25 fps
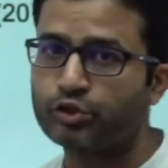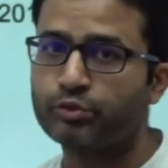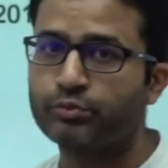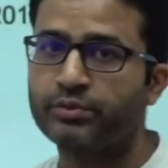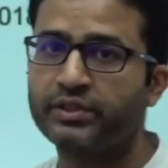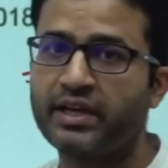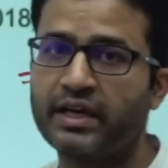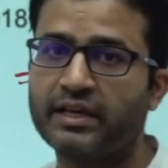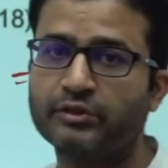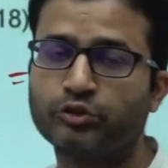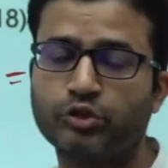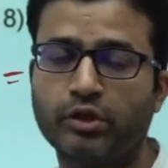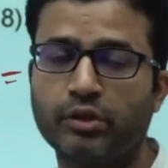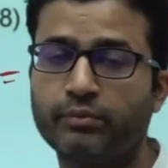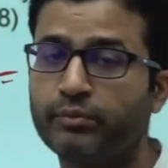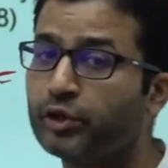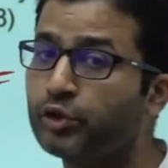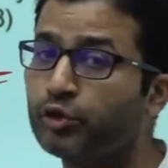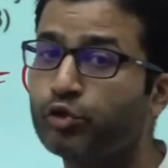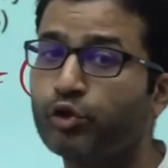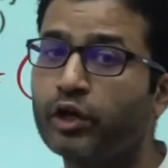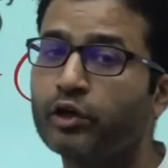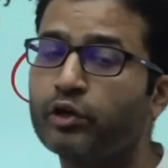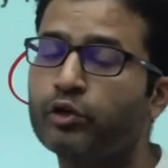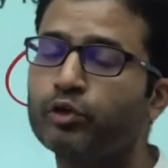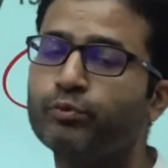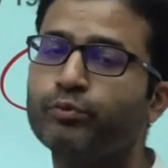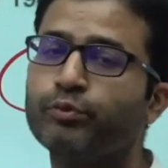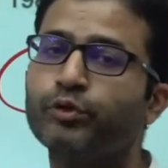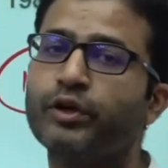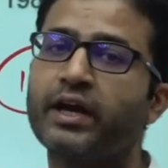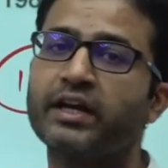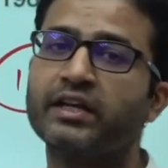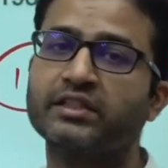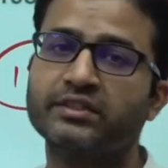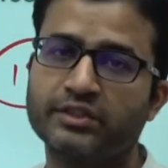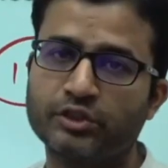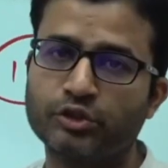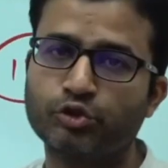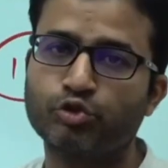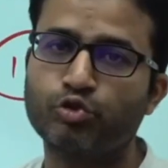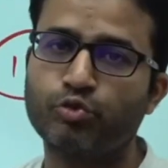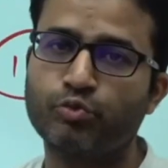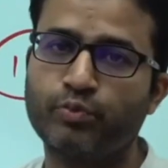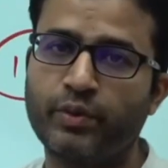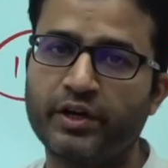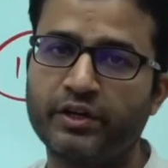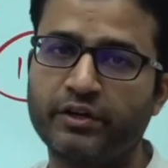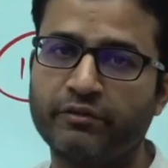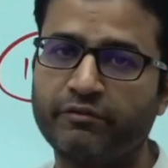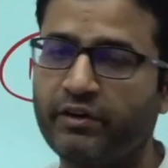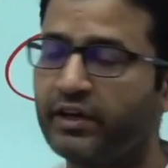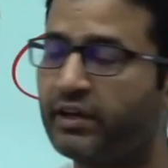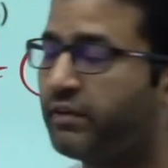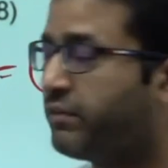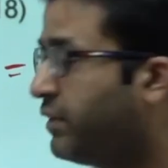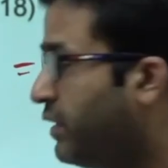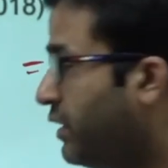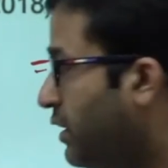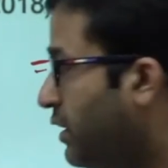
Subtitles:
to be natural number. You cannot put x is 2.5.